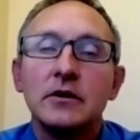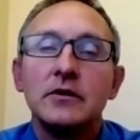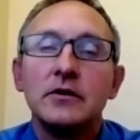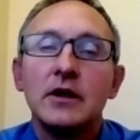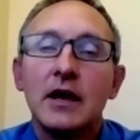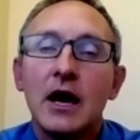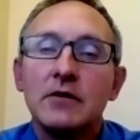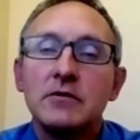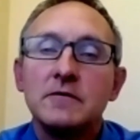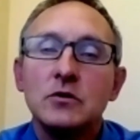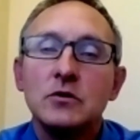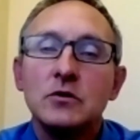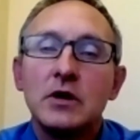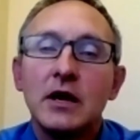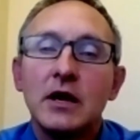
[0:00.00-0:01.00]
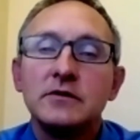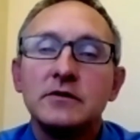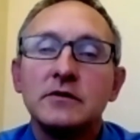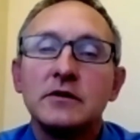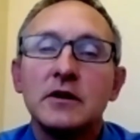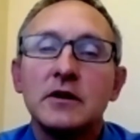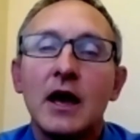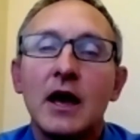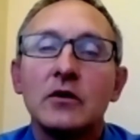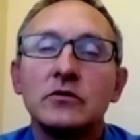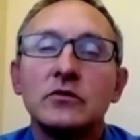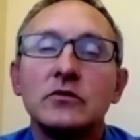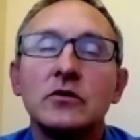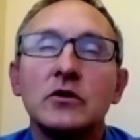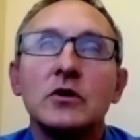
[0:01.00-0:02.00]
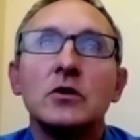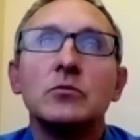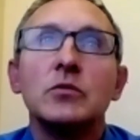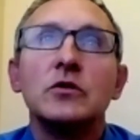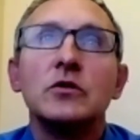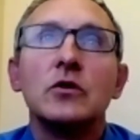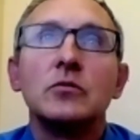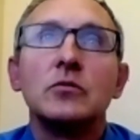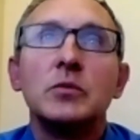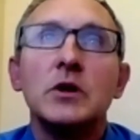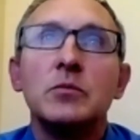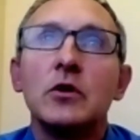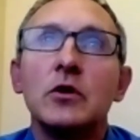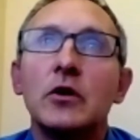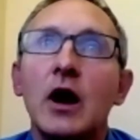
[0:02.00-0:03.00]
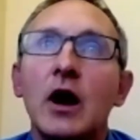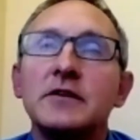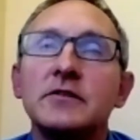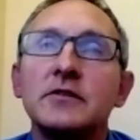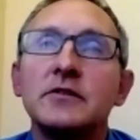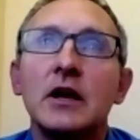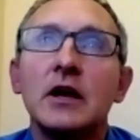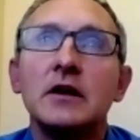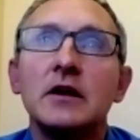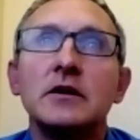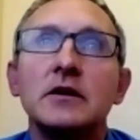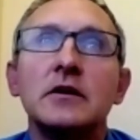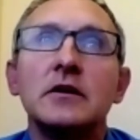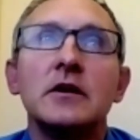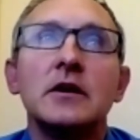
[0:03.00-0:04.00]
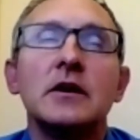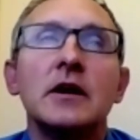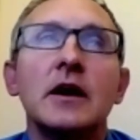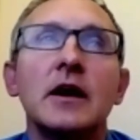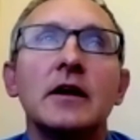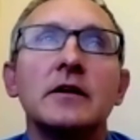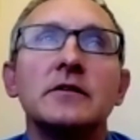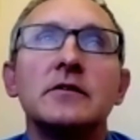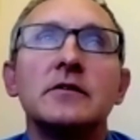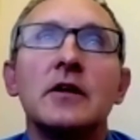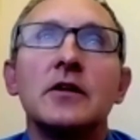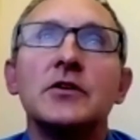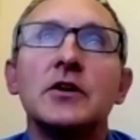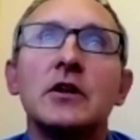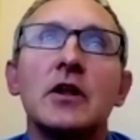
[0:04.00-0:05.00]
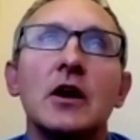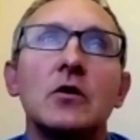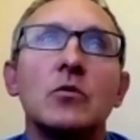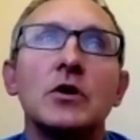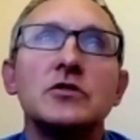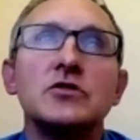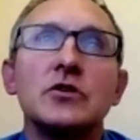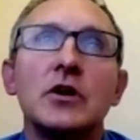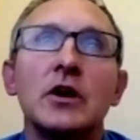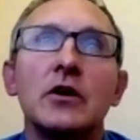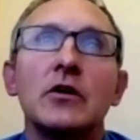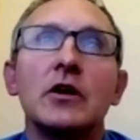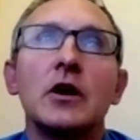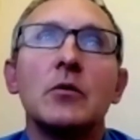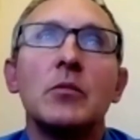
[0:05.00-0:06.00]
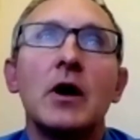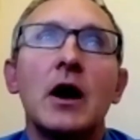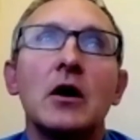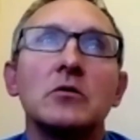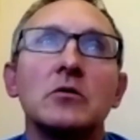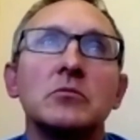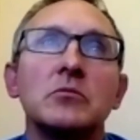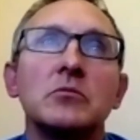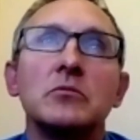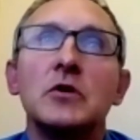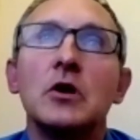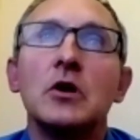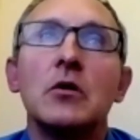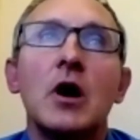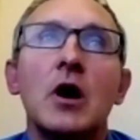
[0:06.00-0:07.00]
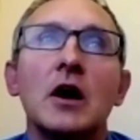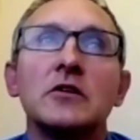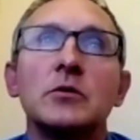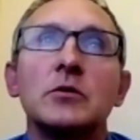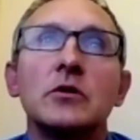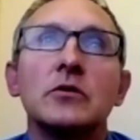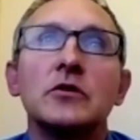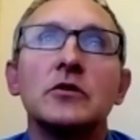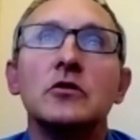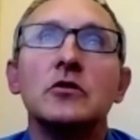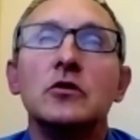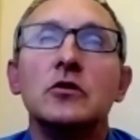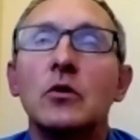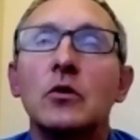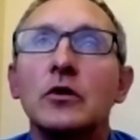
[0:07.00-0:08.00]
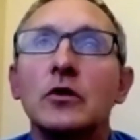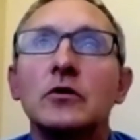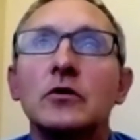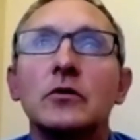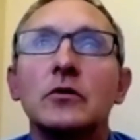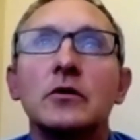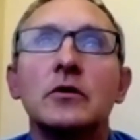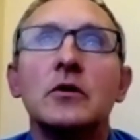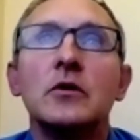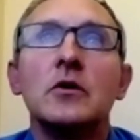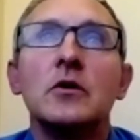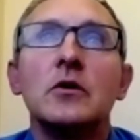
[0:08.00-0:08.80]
They have a few cases in-house, but those people are isolated, and it's nothing like what you're hearing about, hospitals in New York or